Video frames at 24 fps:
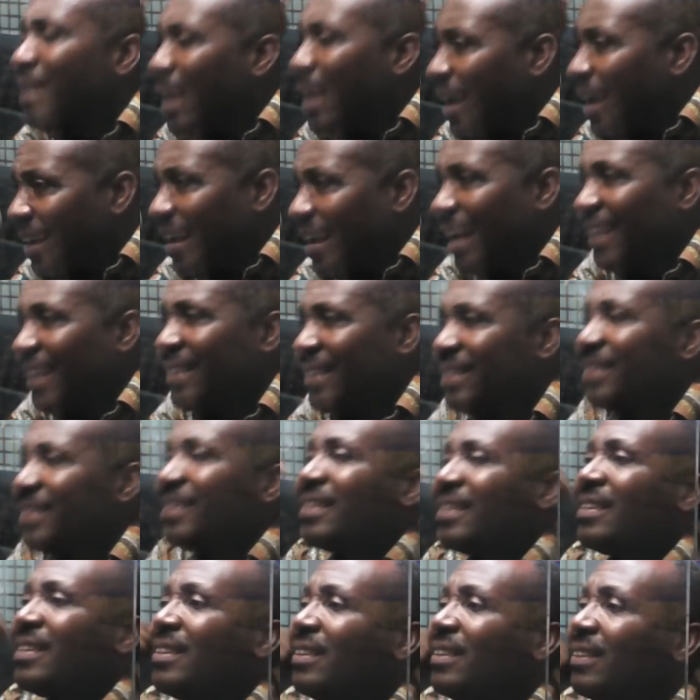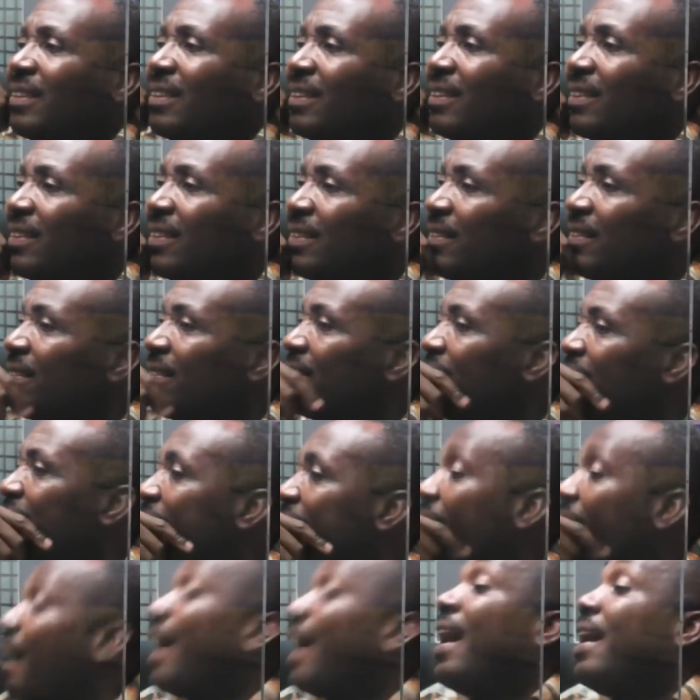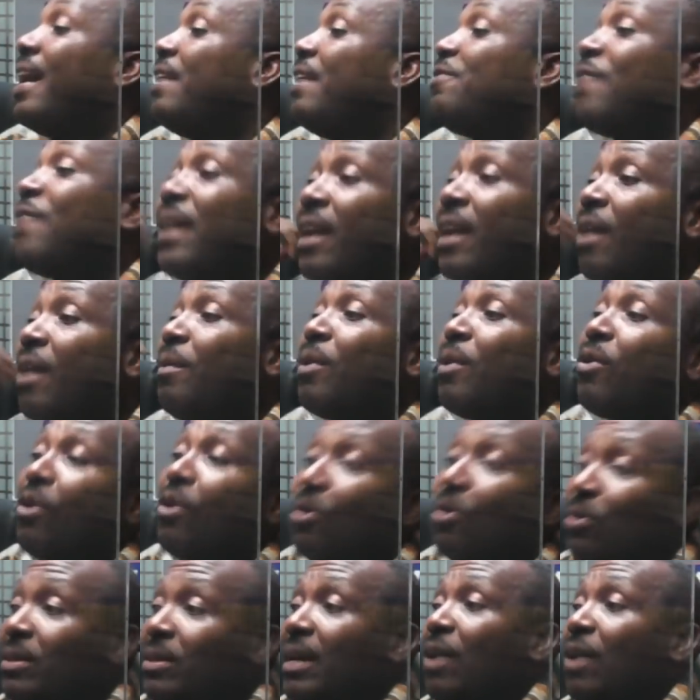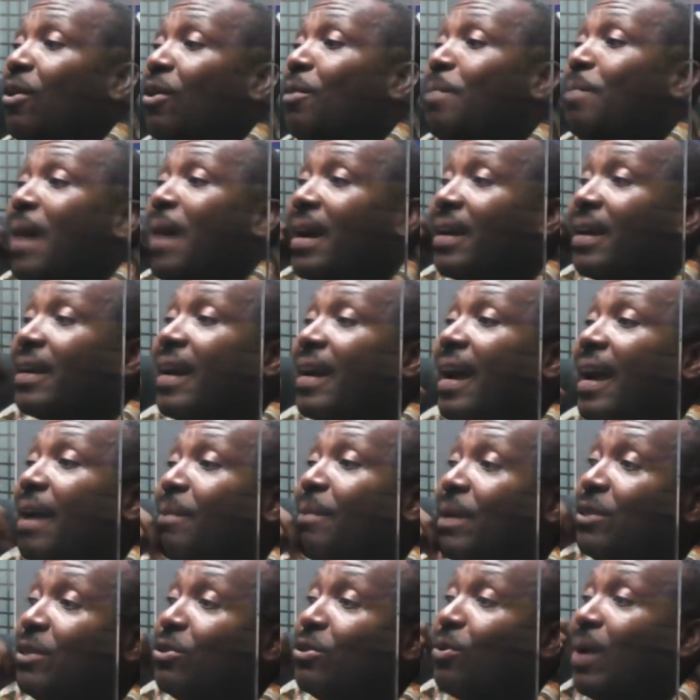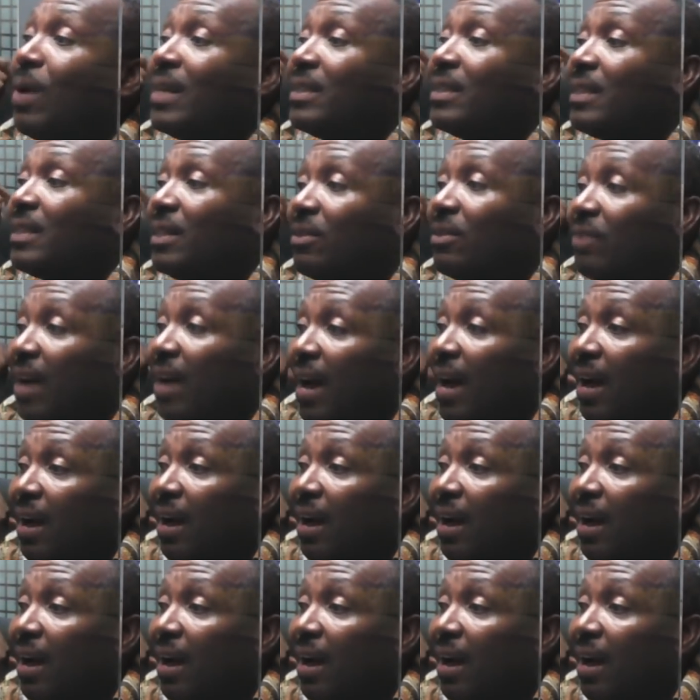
a night. I have an hour hotel or parking car, I bet you 1 city gra.